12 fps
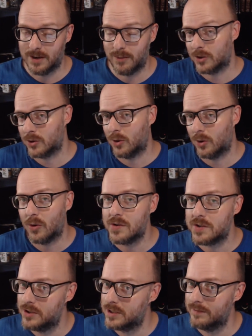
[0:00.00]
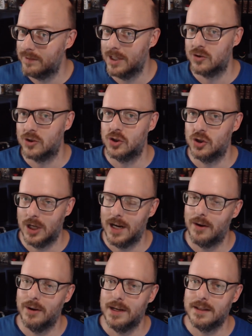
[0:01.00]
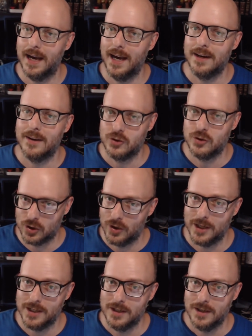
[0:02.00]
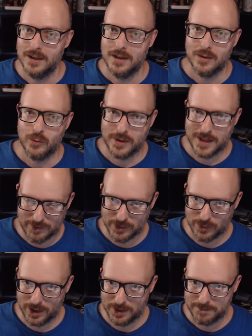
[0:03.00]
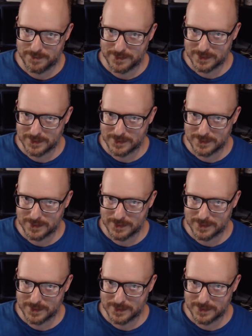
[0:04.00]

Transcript: I want to do a whole series of videos just sharing that journey with everyone.